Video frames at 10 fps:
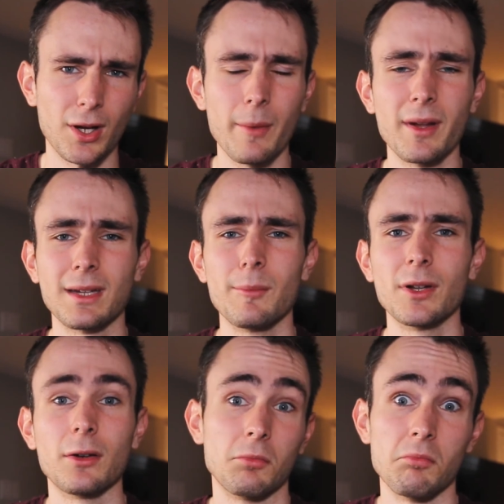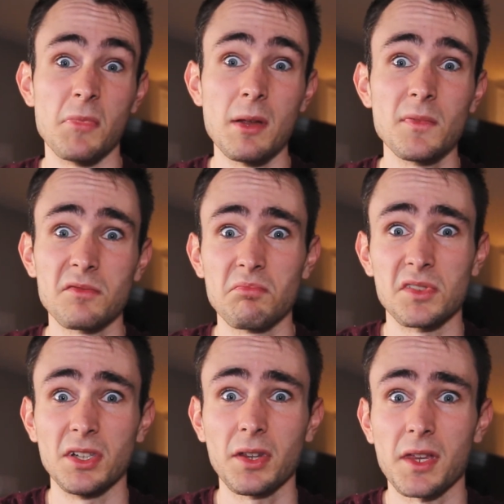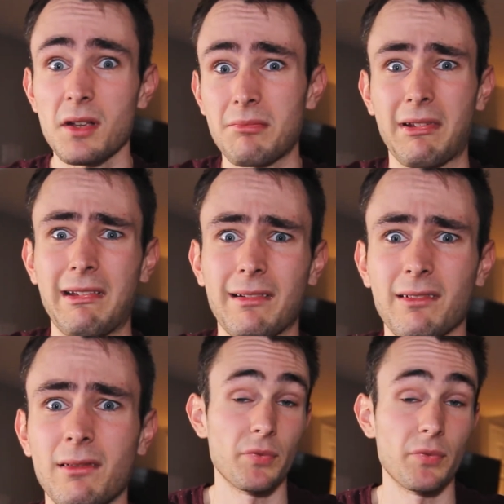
comment down below. Memes still a thing? I don't know.